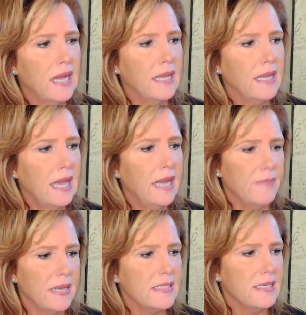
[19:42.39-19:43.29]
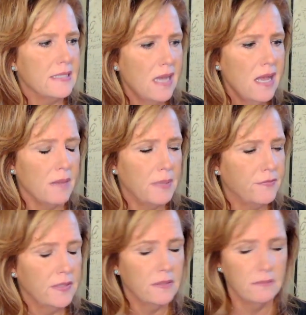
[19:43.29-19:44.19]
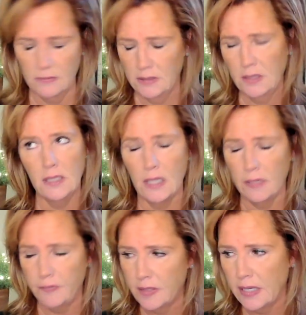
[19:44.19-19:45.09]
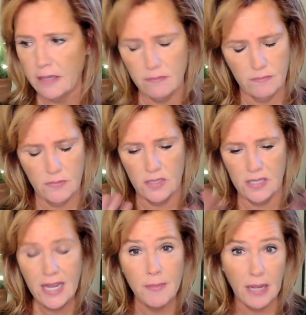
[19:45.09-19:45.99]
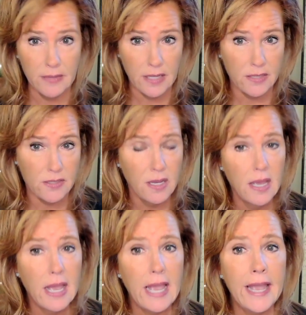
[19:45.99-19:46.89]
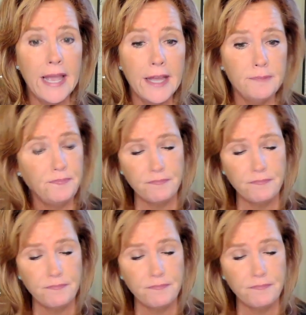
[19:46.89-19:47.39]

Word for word: kind of messed this up. I feel like sick about this. And,